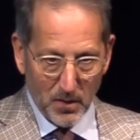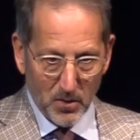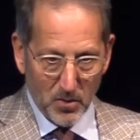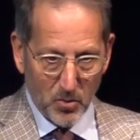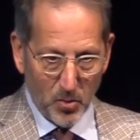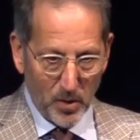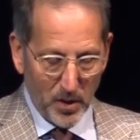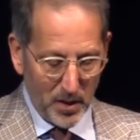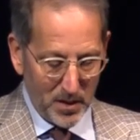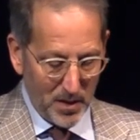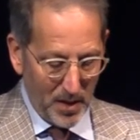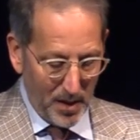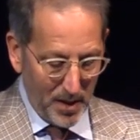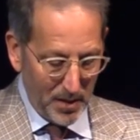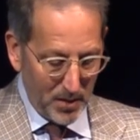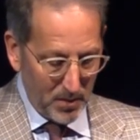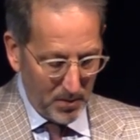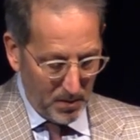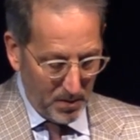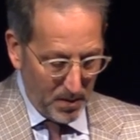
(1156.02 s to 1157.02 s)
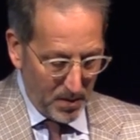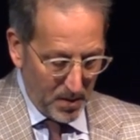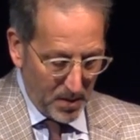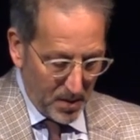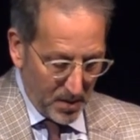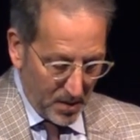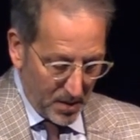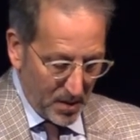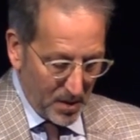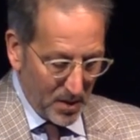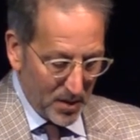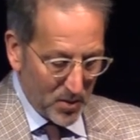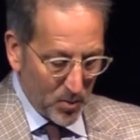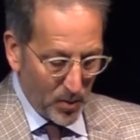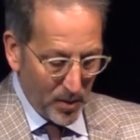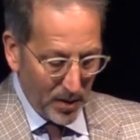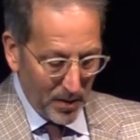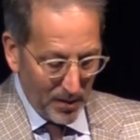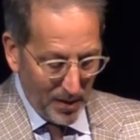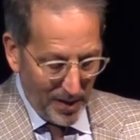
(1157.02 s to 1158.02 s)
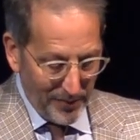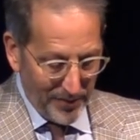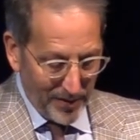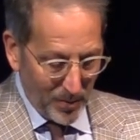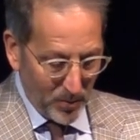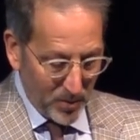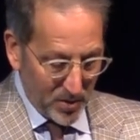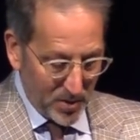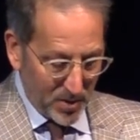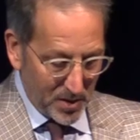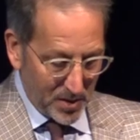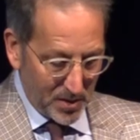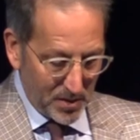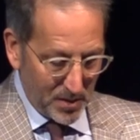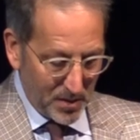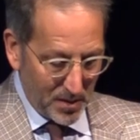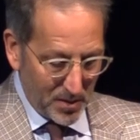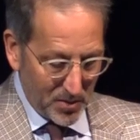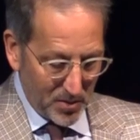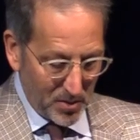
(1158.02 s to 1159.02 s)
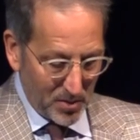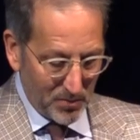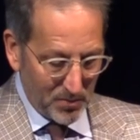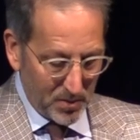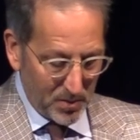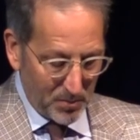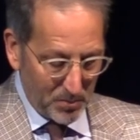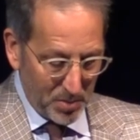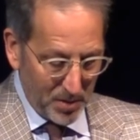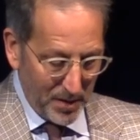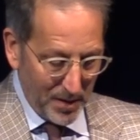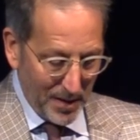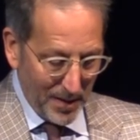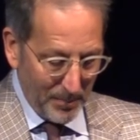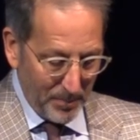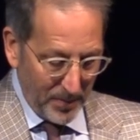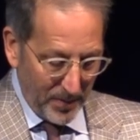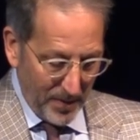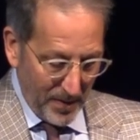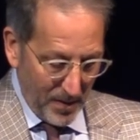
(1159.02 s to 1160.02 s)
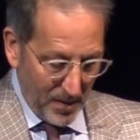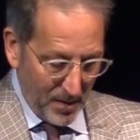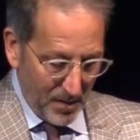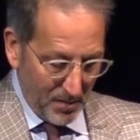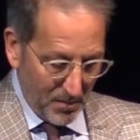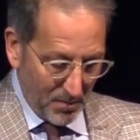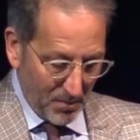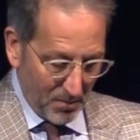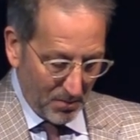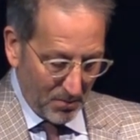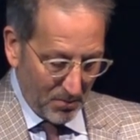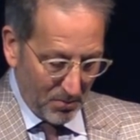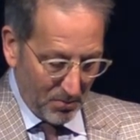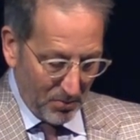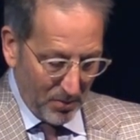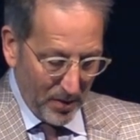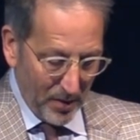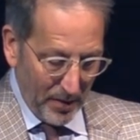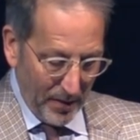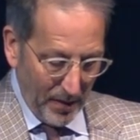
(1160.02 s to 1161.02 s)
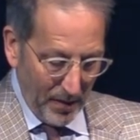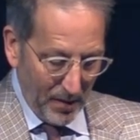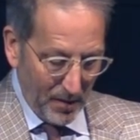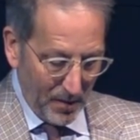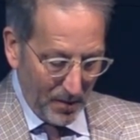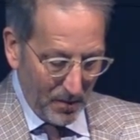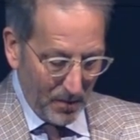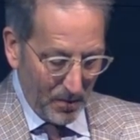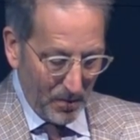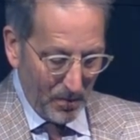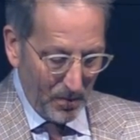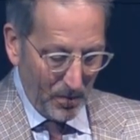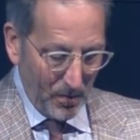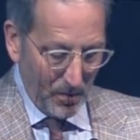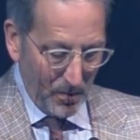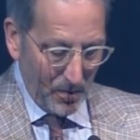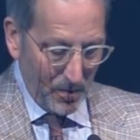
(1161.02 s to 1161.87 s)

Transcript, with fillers: 2010, uh, 2011 was just a sort of little blip. Really, you